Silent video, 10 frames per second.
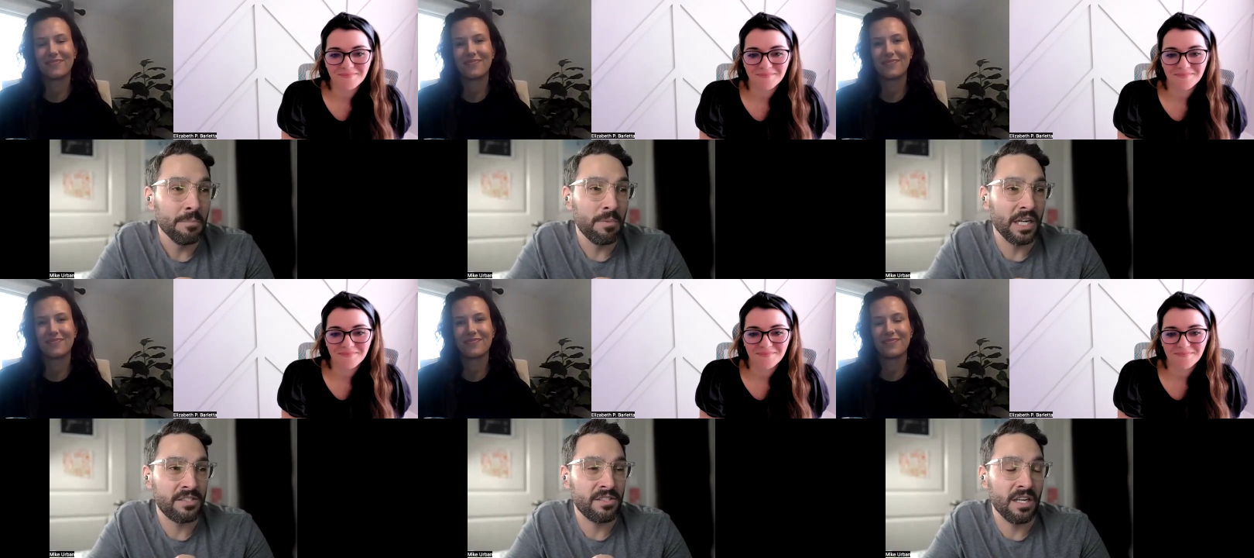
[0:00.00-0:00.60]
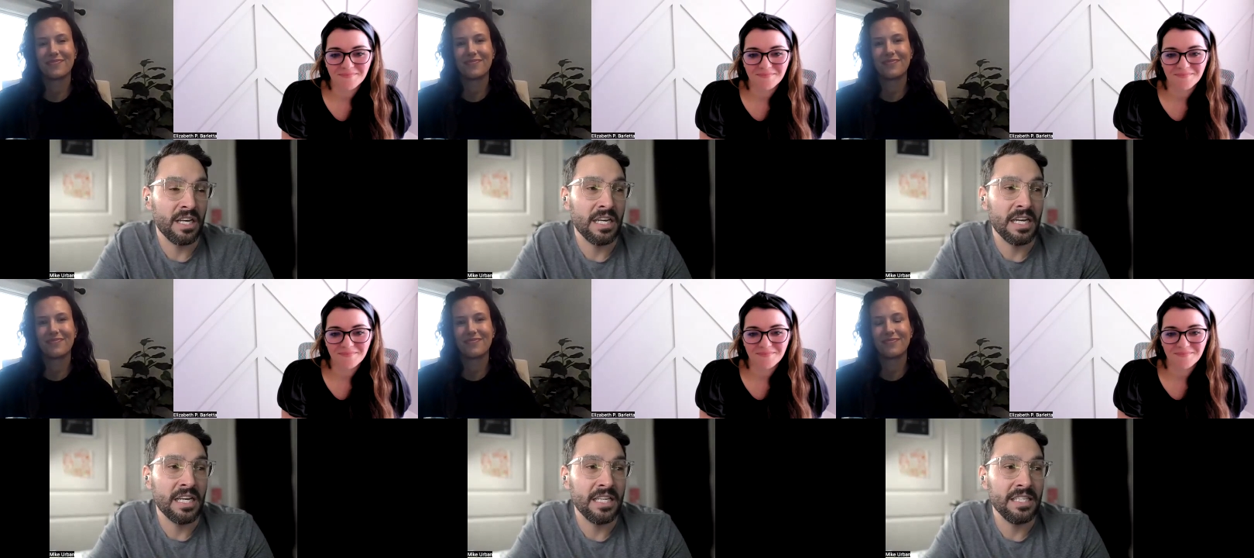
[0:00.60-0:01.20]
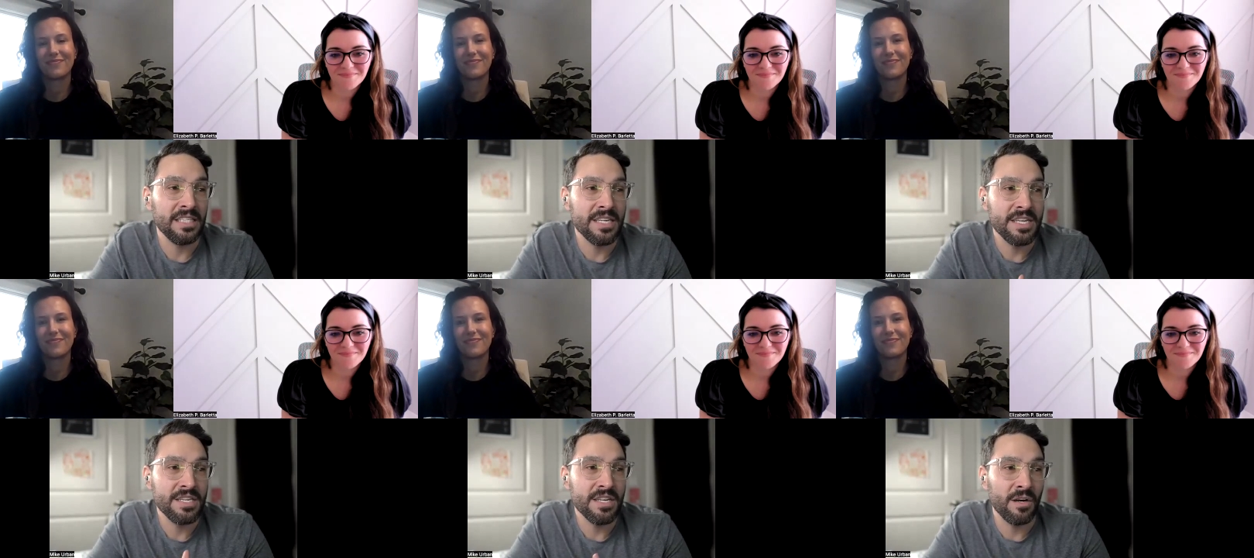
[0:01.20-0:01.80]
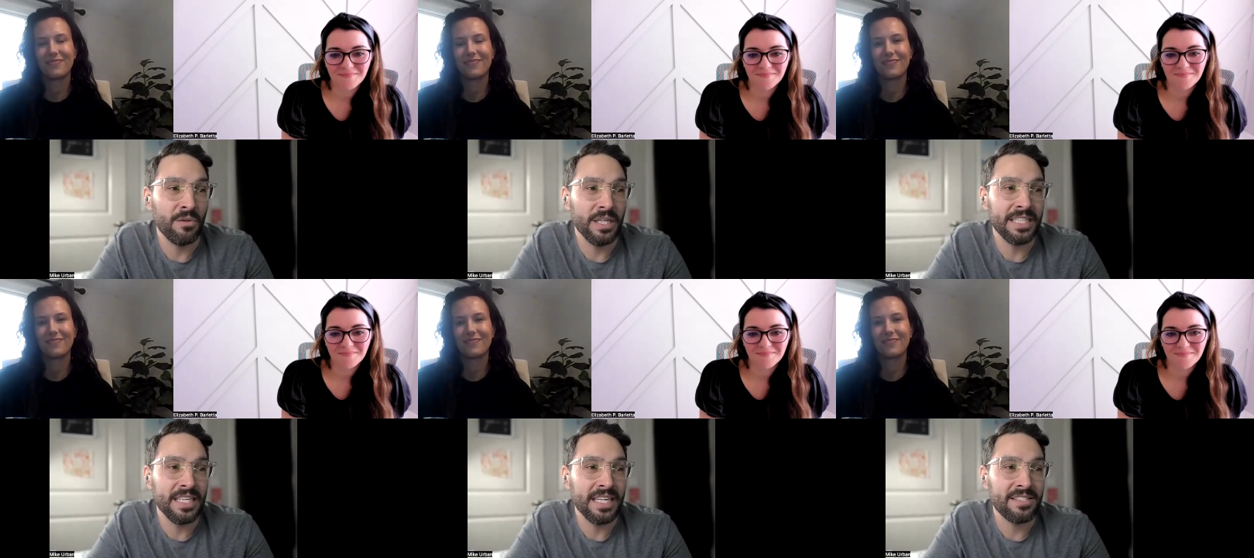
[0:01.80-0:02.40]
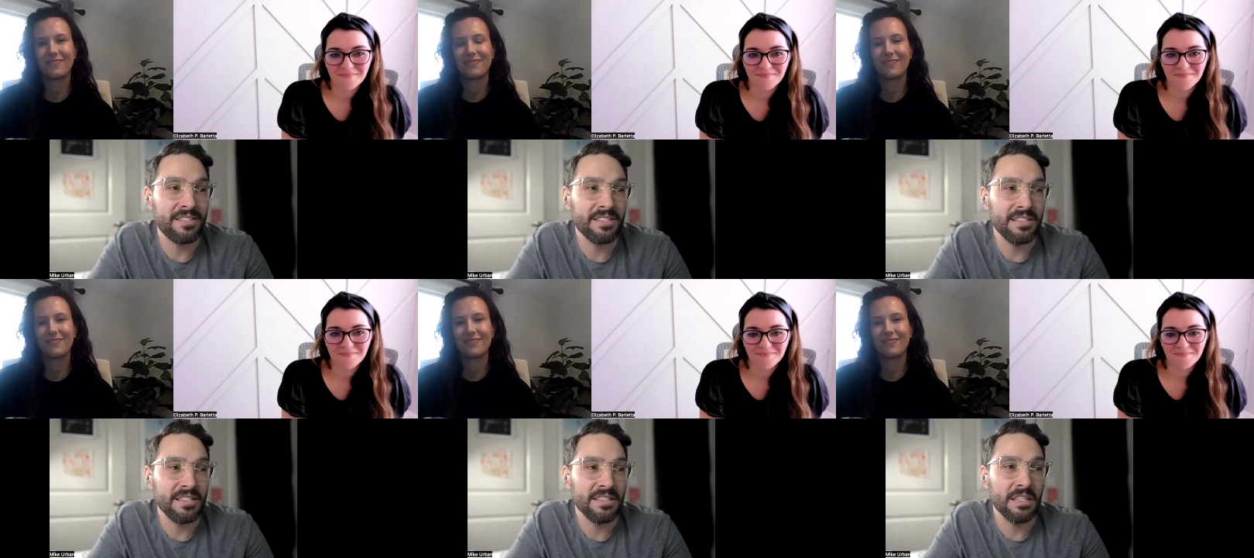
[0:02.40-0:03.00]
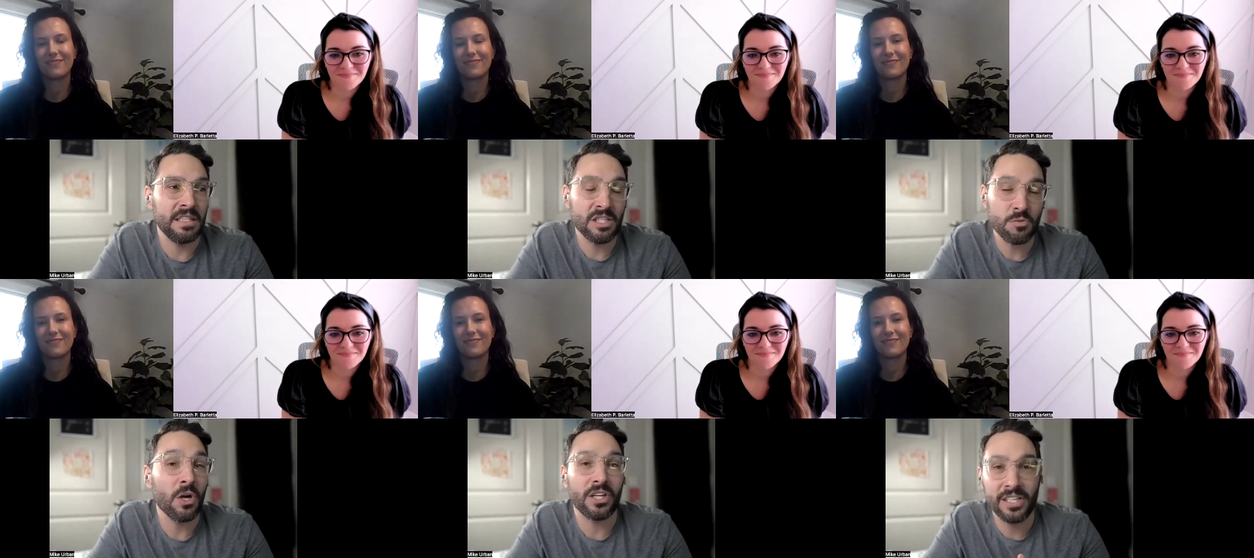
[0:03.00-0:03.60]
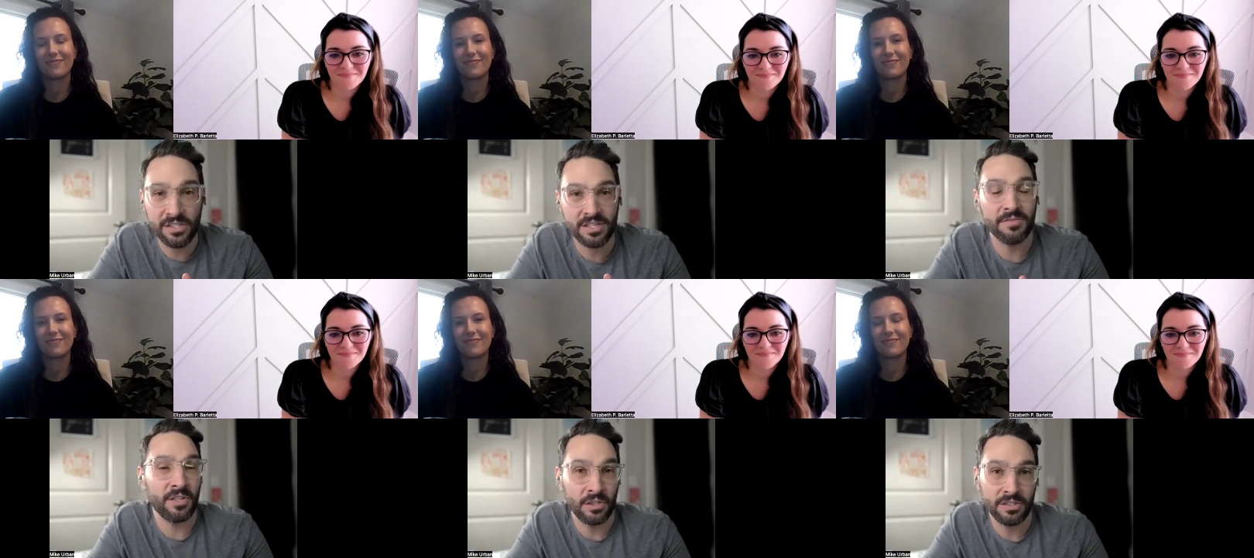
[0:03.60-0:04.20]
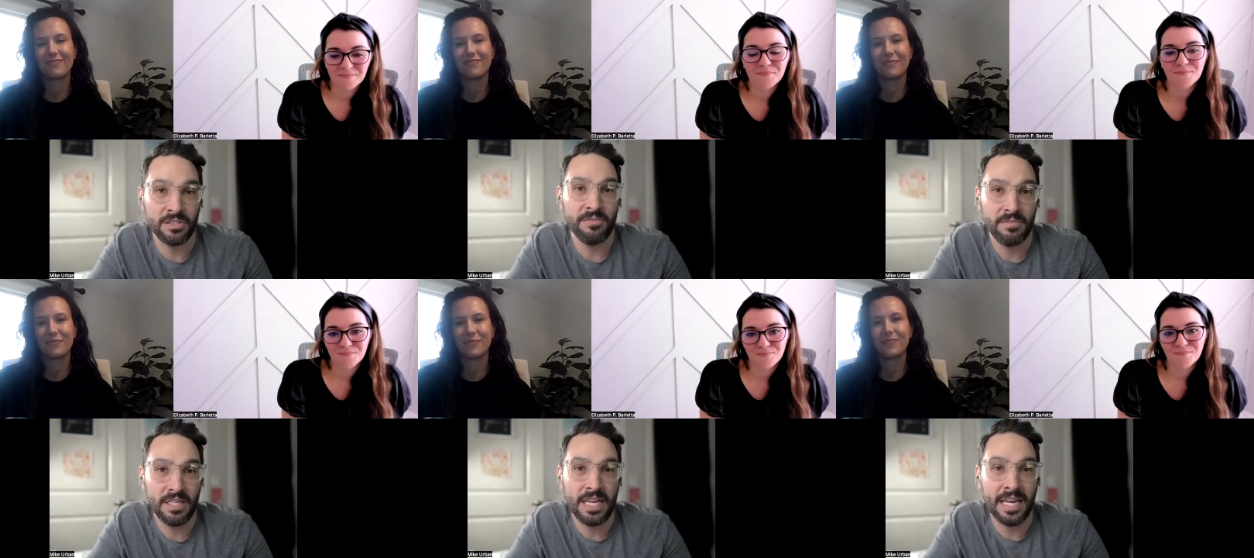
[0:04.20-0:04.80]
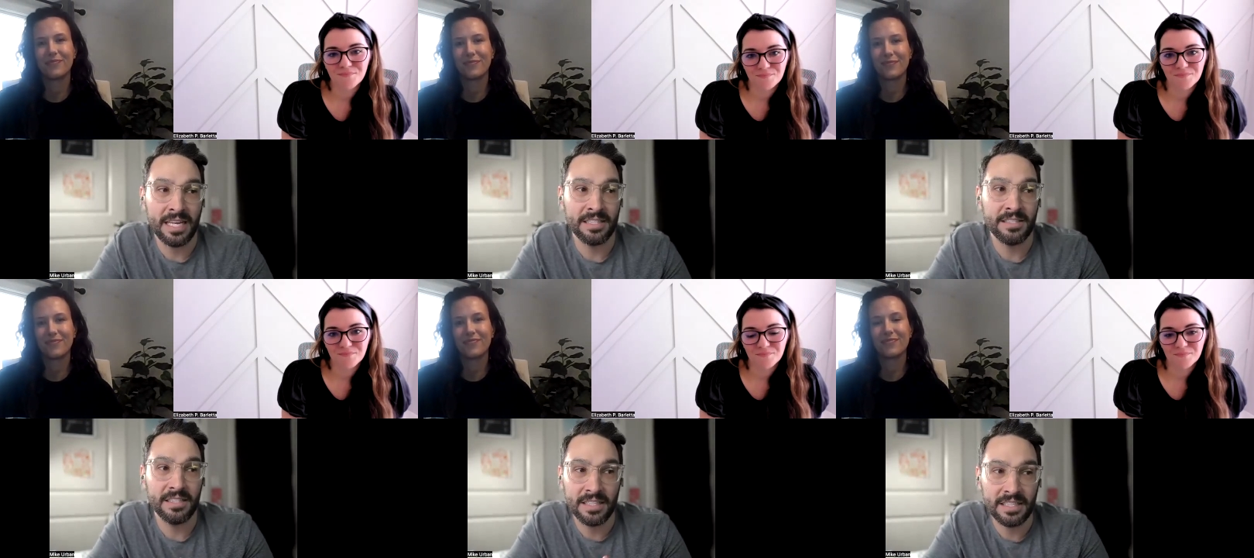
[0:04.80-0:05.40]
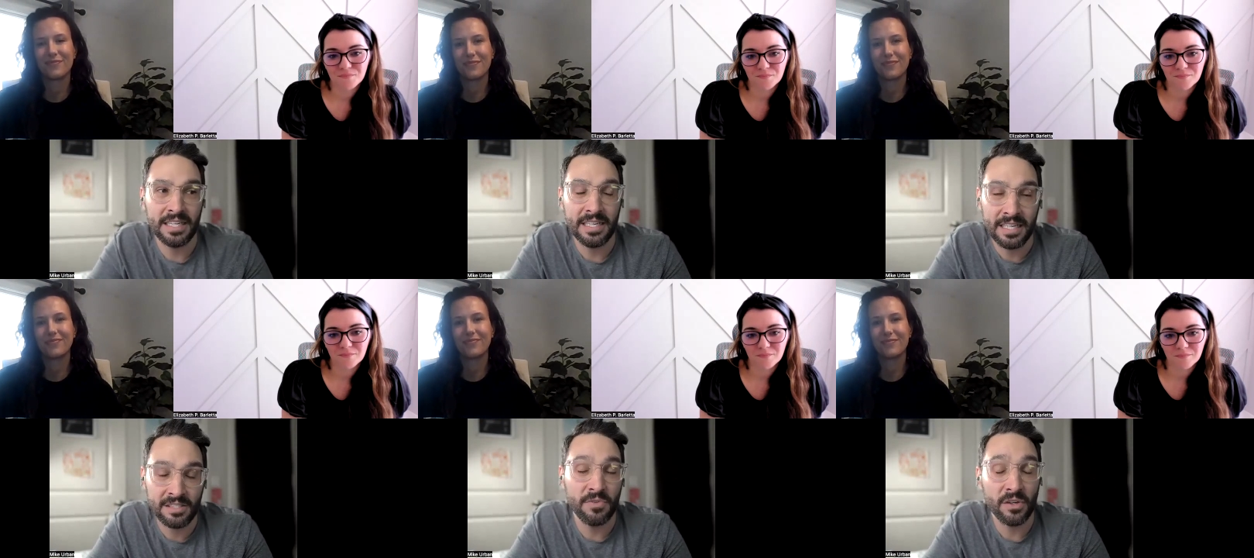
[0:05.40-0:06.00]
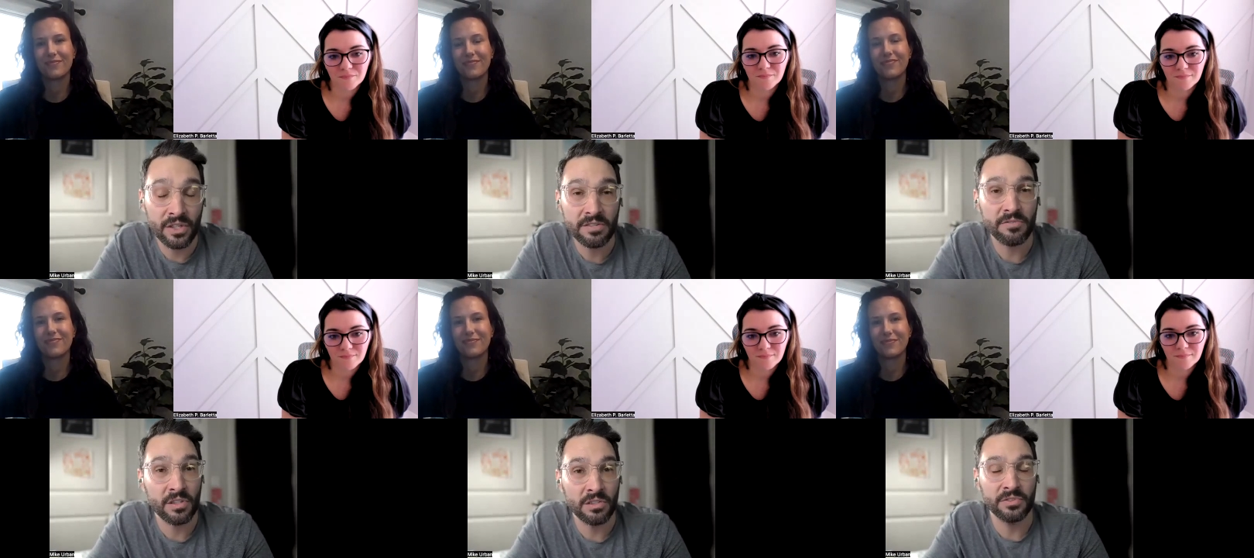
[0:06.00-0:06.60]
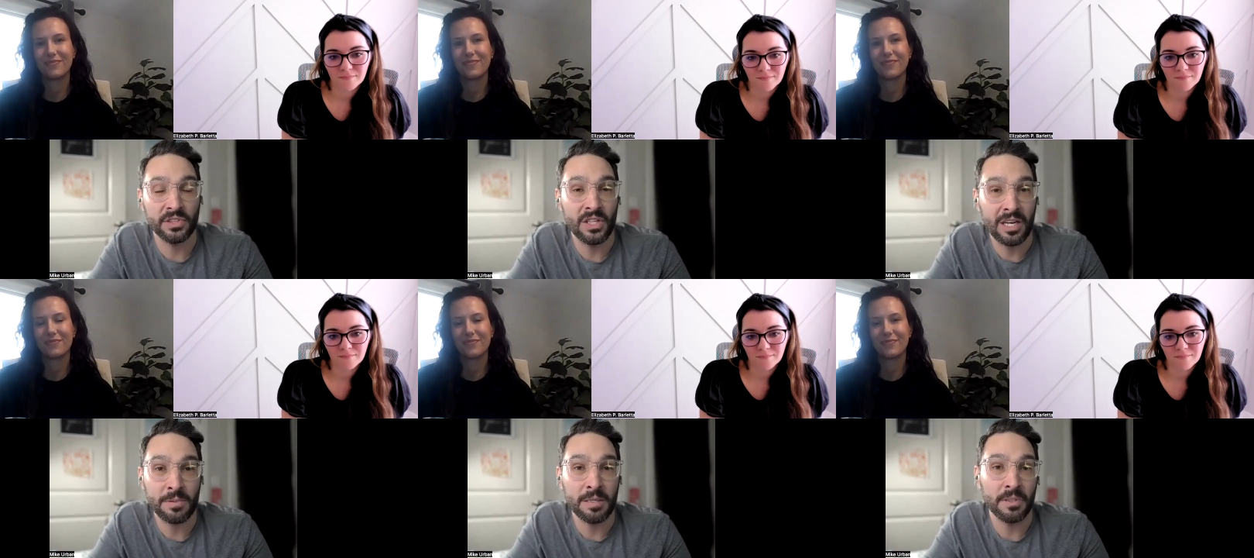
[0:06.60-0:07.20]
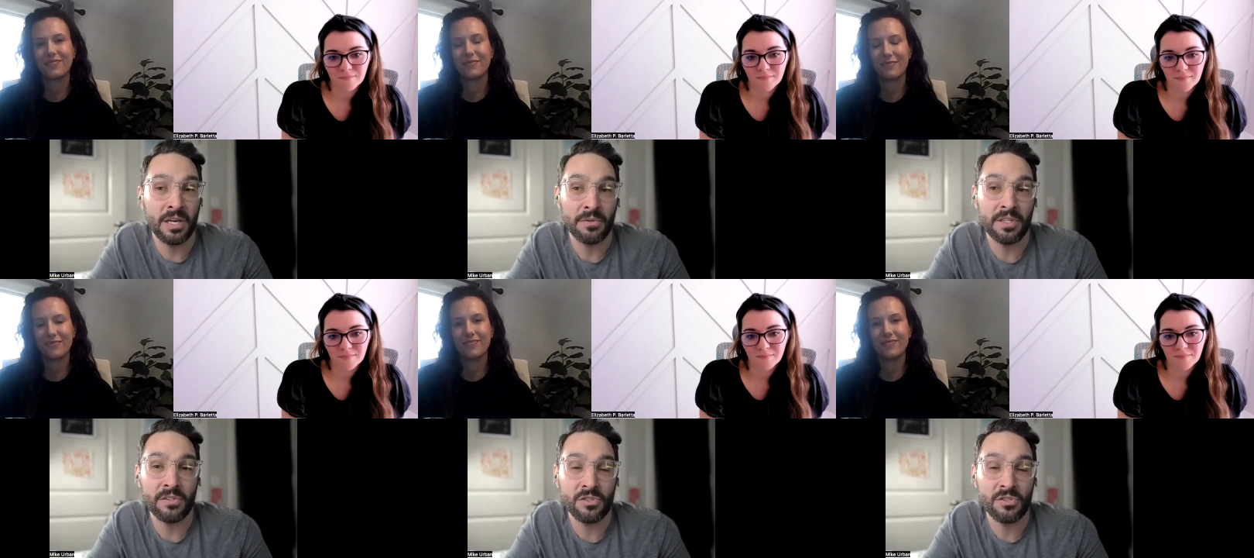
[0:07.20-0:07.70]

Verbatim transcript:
Speaker 1: But uh, you know, it, it's this market is difficult mm-hmm. and mm-hmm. it, it's very difficult for a lot of people out there.